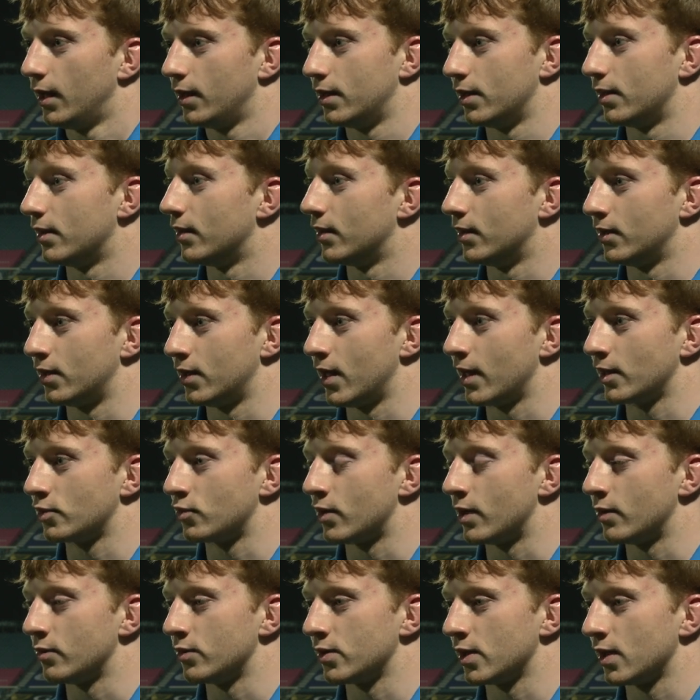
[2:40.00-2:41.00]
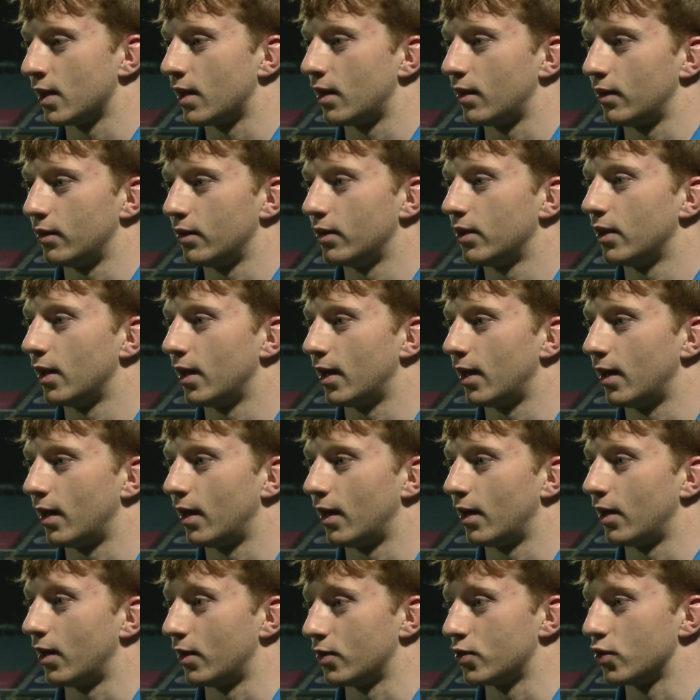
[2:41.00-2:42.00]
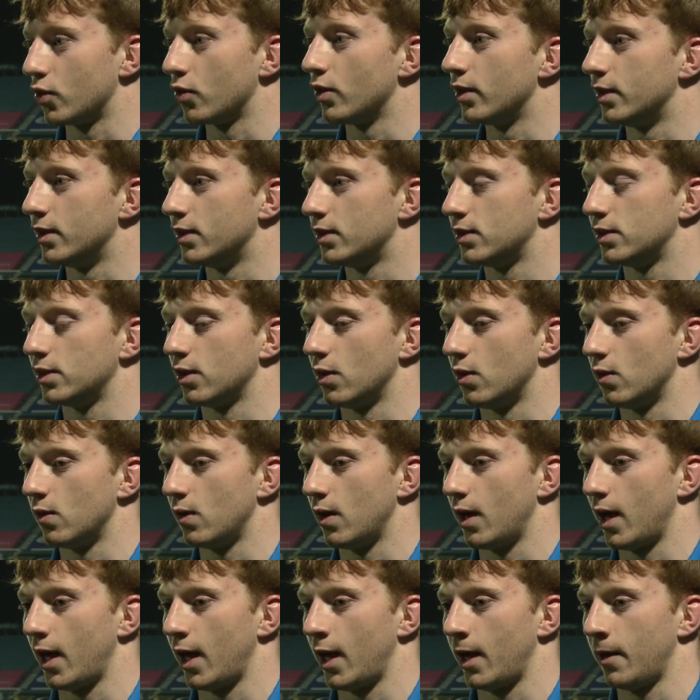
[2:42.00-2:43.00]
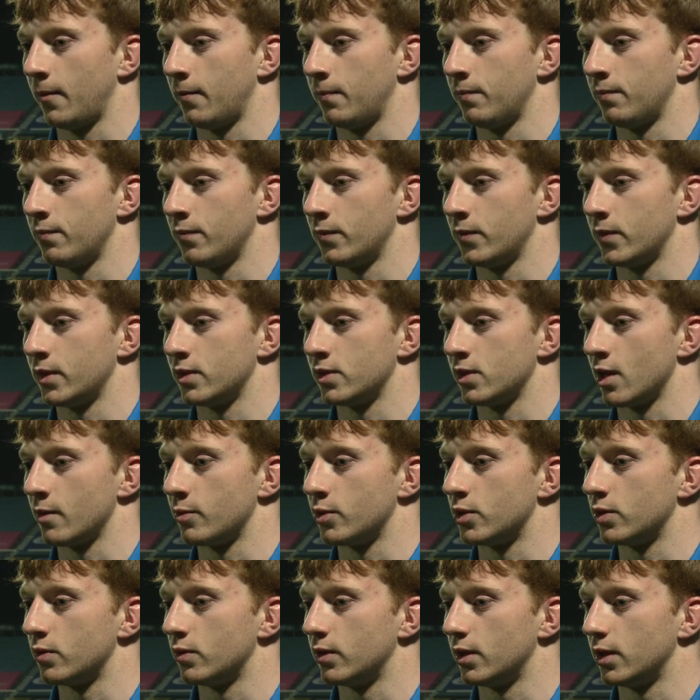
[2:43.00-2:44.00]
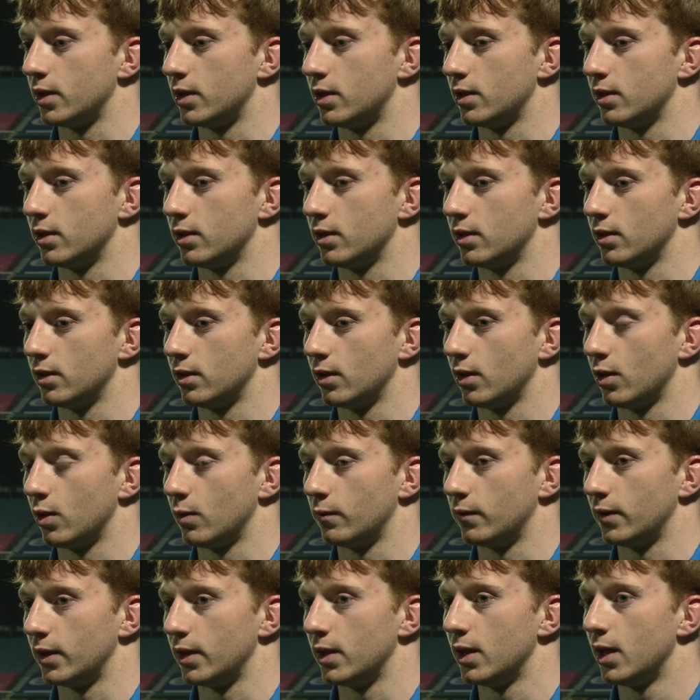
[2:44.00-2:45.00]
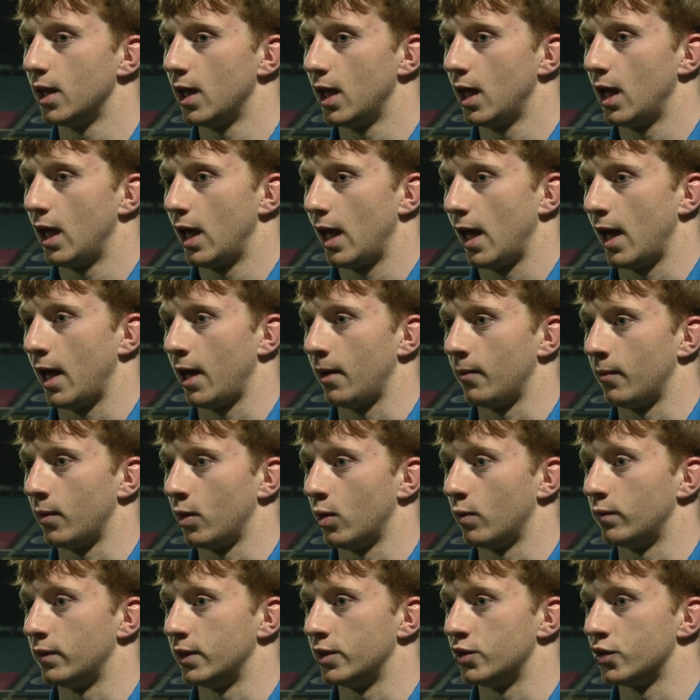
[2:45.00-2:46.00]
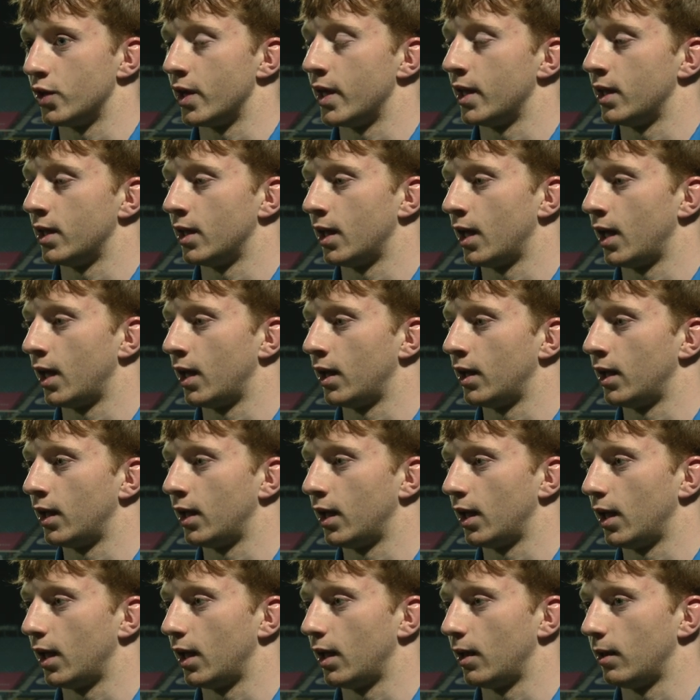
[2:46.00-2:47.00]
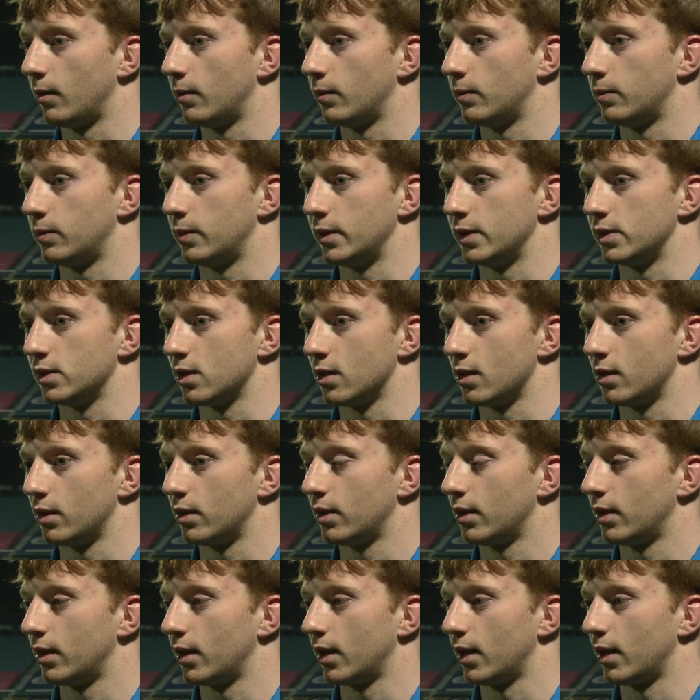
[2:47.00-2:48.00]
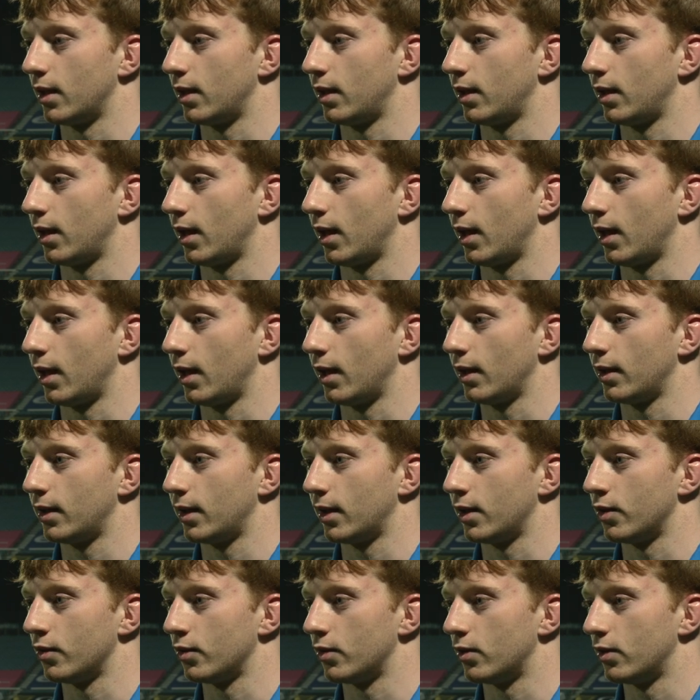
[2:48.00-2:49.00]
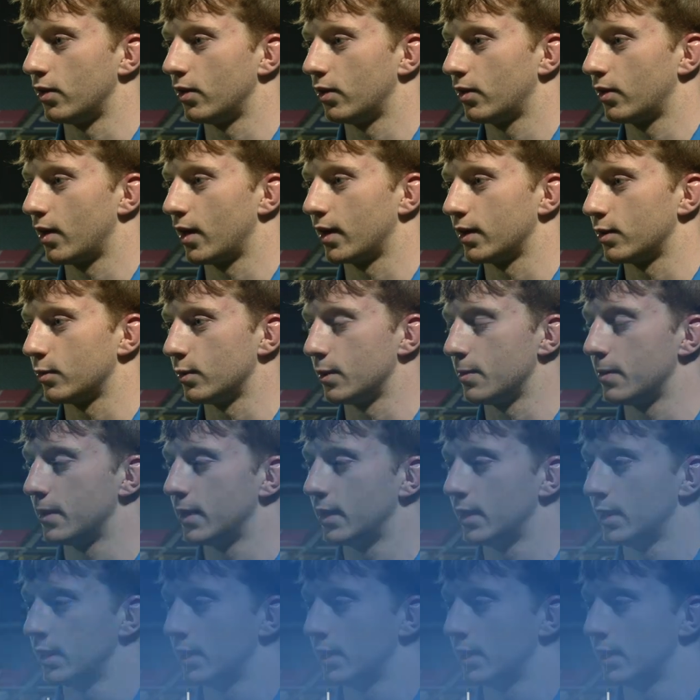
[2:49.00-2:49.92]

The, the, next rounds are are, are shortly, so um, it's an opportunity to hopefully, um, hopefully train and uh, please God get uh, get another crack at the whip.